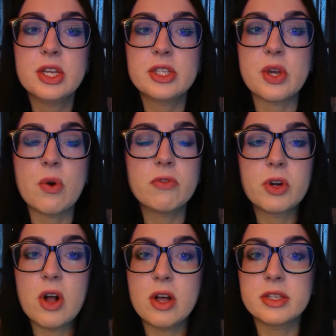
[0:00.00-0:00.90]
So
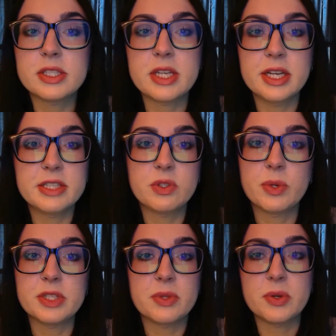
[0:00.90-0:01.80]
overall, studies of
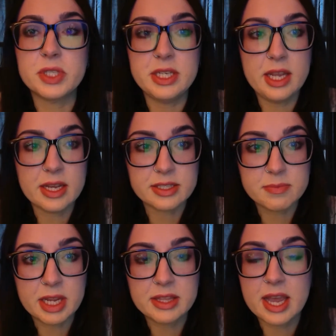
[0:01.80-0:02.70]
twins with OCD
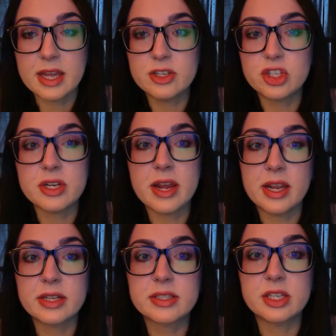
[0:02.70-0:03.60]
estimate that
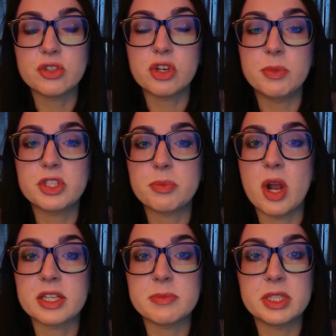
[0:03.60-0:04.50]
genetics contributes
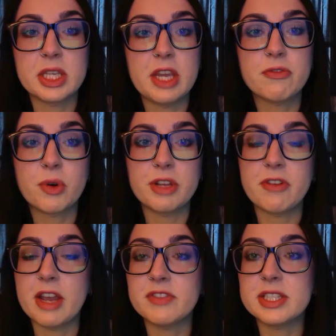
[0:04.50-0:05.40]
approximately 45